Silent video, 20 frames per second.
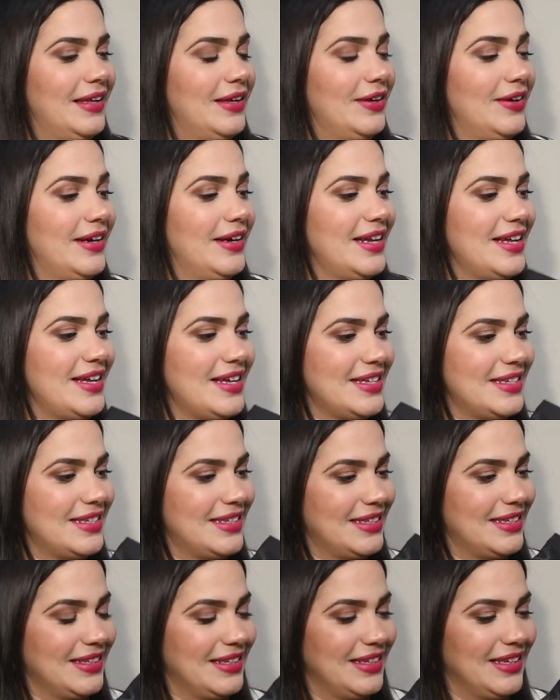Here it
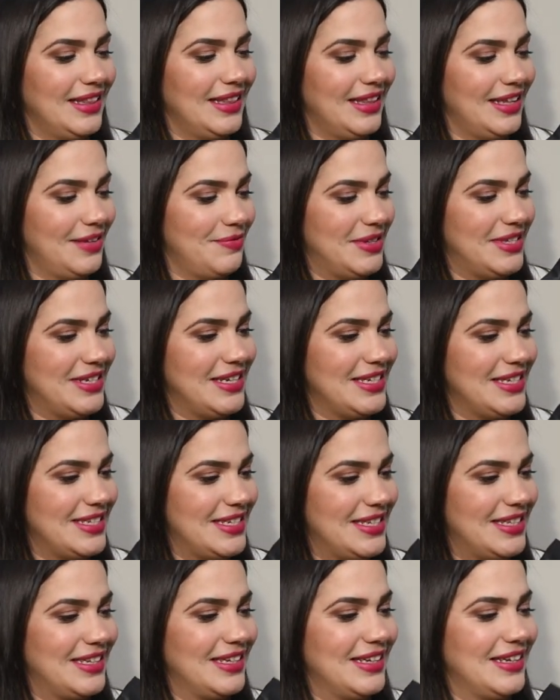is. Let me
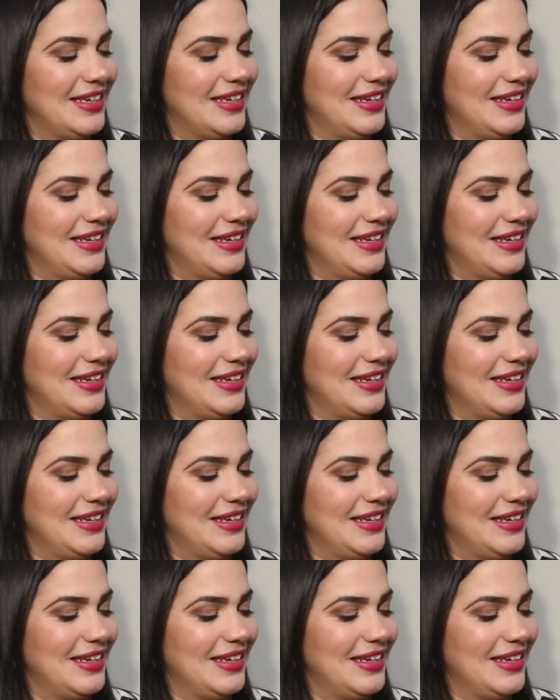just.